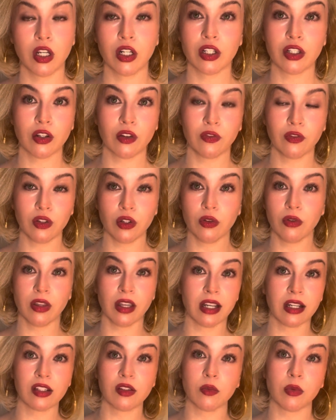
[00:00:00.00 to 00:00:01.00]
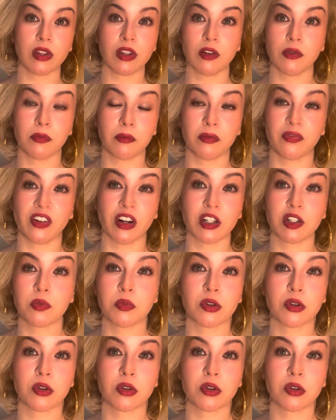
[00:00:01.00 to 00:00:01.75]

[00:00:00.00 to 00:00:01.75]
to view things with a fresh